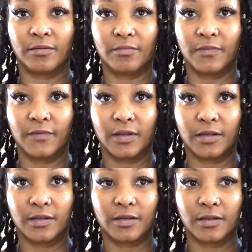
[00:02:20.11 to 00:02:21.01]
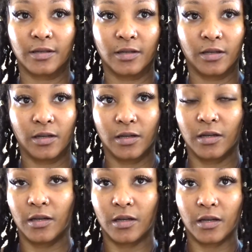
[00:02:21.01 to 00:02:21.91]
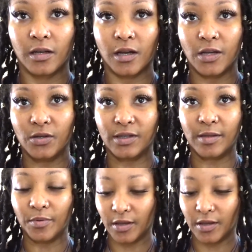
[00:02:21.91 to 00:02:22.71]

me do this. If you sleep